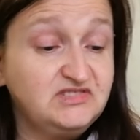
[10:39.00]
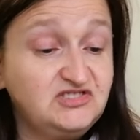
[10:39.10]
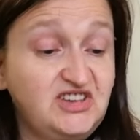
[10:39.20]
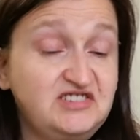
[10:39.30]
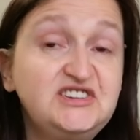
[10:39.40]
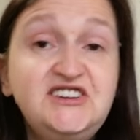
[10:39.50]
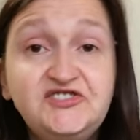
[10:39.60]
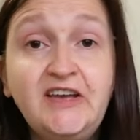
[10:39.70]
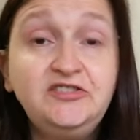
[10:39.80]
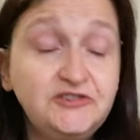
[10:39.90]
say, 3
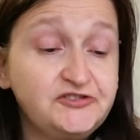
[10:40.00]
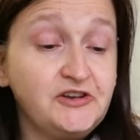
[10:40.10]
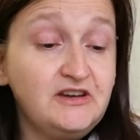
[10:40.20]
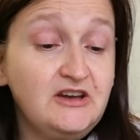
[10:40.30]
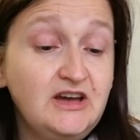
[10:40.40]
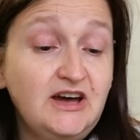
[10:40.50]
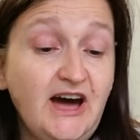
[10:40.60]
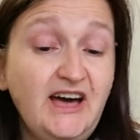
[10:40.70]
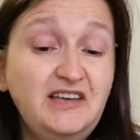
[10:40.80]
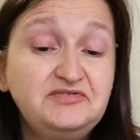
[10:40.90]
sins.
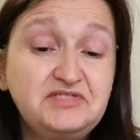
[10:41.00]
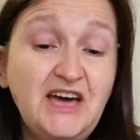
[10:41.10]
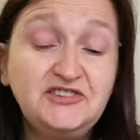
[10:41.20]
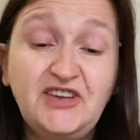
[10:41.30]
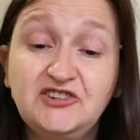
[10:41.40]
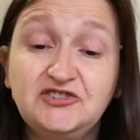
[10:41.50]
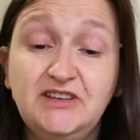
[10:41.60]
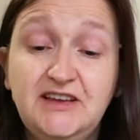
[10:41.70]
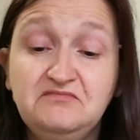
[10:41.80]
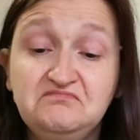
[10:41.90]
And that's
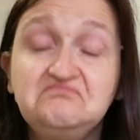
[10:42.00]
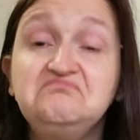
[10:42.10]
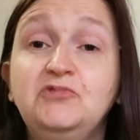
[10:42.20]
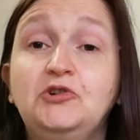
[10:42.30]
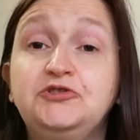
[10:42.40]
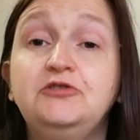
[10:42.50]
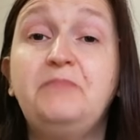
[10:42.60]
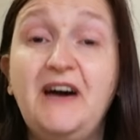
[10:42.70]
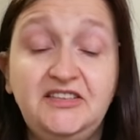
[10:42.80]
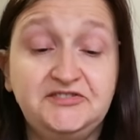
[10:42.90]
actually not too
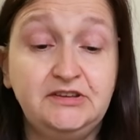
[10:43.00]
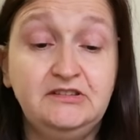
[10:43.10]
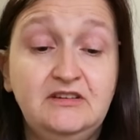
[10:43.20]
bad.